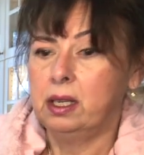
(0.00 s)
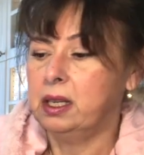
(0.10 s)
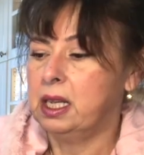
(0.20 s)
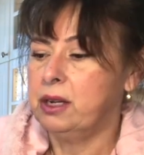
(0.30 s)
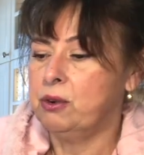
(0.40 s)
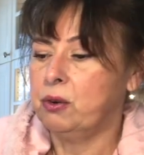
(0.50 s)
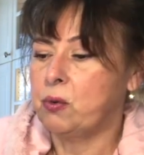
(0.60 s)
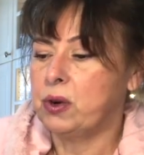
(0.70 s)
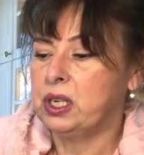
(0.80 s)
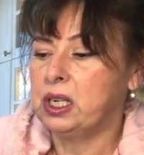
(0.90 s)
then you're
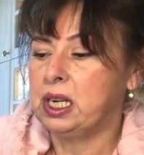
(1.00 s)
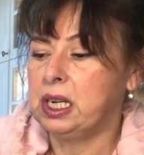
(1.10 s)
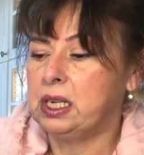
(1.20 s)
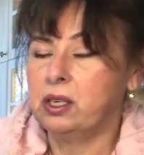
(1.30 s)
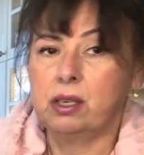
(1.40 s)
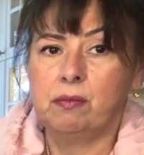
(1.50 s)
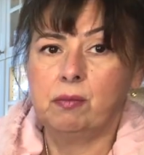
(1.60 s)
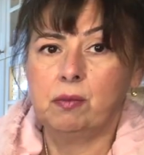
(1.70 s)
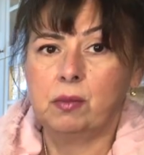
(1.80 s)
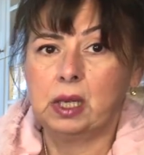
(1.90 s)
going to need
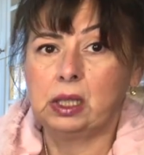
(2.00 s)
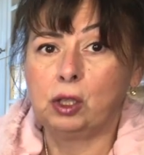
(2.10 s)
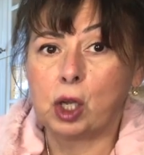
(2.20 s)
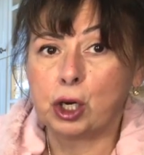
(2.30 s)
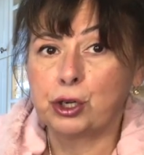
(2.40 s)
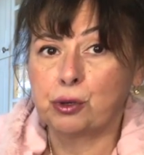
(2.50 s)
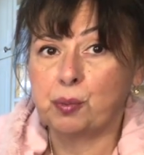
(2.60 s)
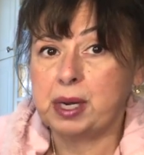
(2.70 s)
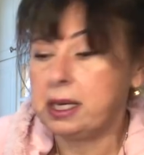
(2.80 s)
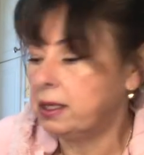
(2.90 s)
larger
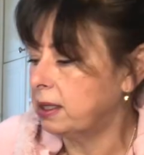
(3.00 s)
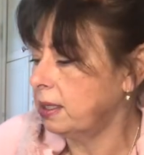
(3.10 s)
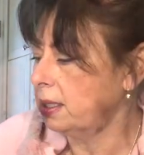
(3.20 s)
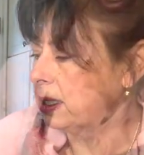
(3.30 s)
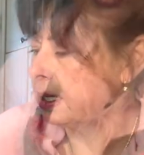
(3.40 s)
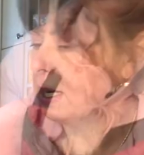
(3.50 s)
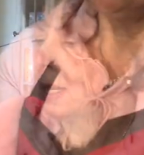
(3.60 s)
pieces. So